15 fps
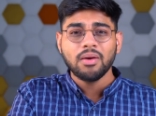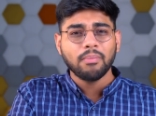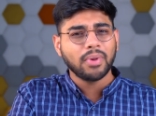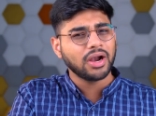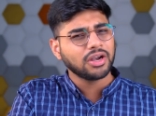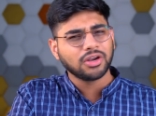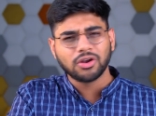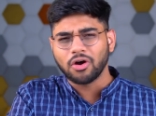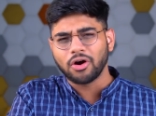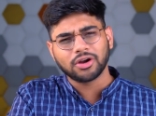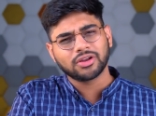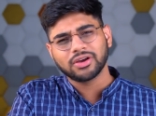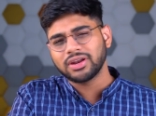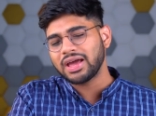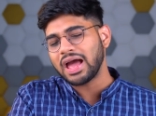but
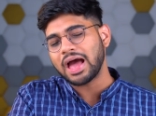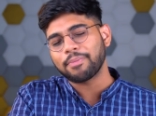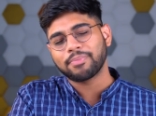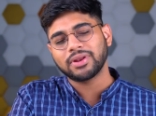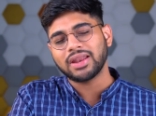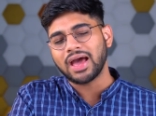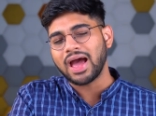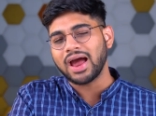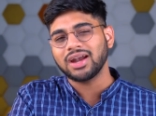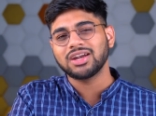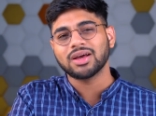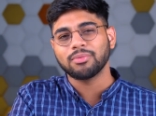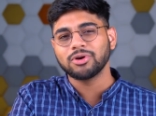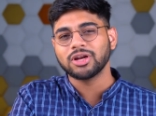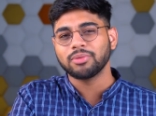not gonna happen at
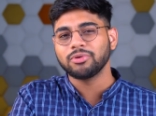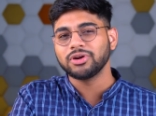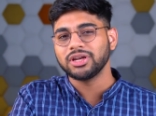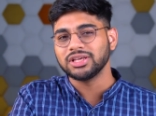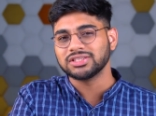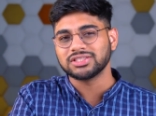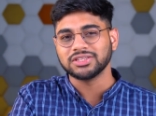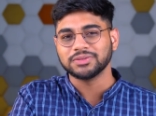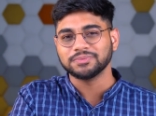WWDC.